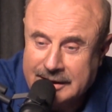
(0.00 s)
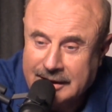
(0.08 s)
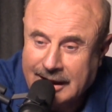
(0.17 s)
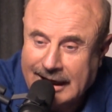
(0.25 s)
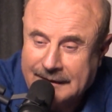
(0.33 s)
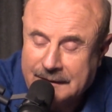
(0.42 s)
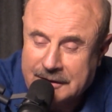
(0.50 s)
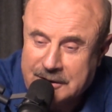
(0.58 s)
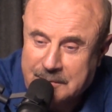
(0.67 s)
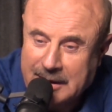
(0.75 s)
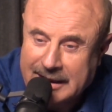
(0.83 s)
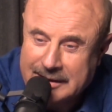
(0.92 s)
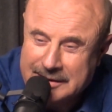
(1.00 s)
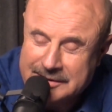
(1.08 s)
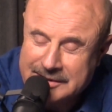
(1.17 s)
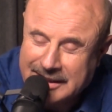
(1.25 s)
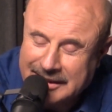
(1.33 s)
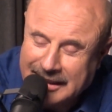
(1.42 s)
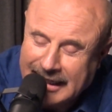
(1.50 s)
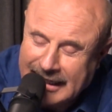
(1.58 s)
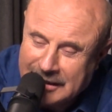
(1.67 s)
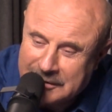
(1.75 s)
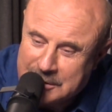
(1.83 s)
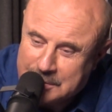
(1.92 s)
and life expectancy
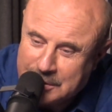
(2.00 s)
now is